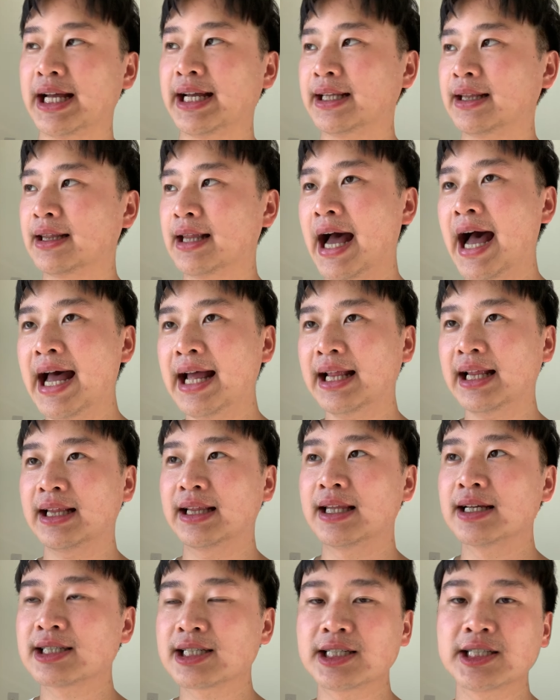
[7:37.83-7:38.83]
Like
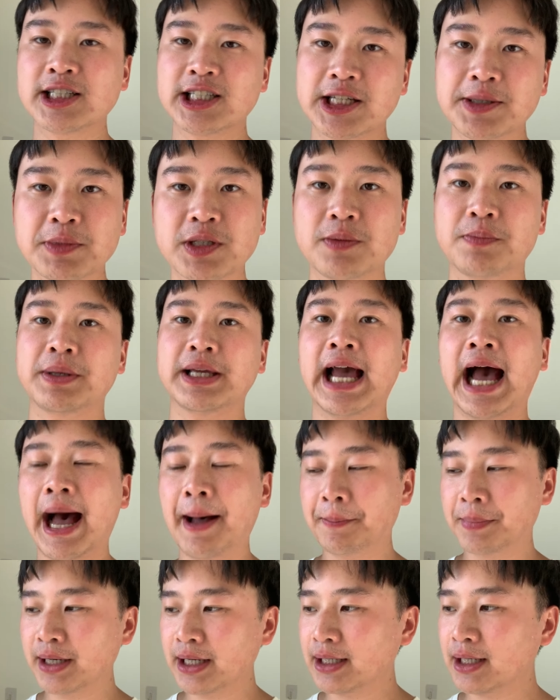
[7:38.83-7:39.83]
that doesn't seem to be
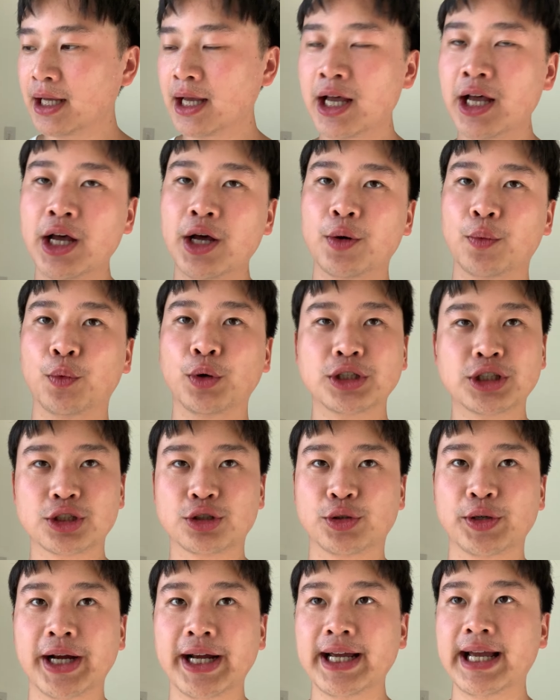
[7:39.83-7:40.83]
happening, which
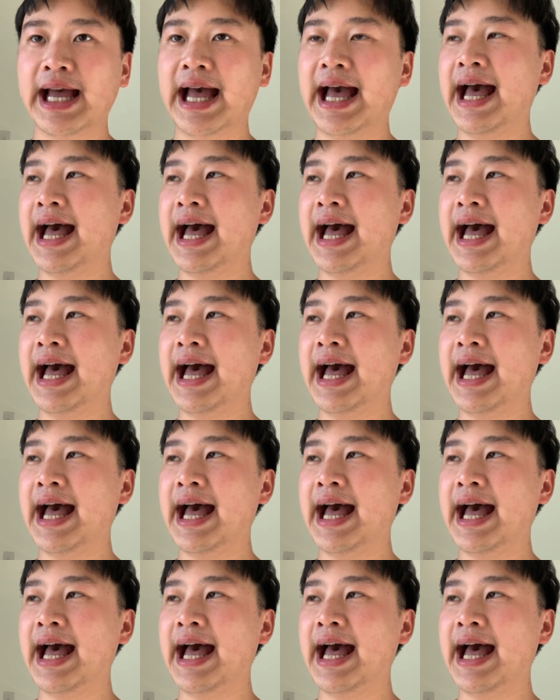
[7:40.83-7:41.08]
is great.